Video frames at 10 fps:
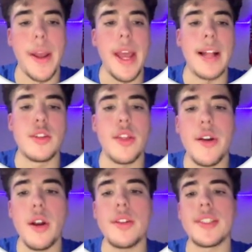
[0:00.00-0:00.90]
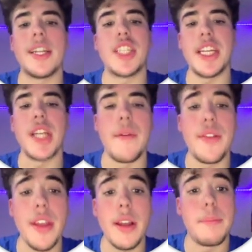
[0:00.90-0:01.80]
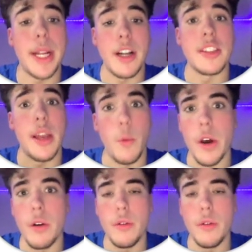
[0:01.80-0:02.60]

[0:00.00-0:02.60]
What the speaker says: And so they already know it's going to change everything, because it will.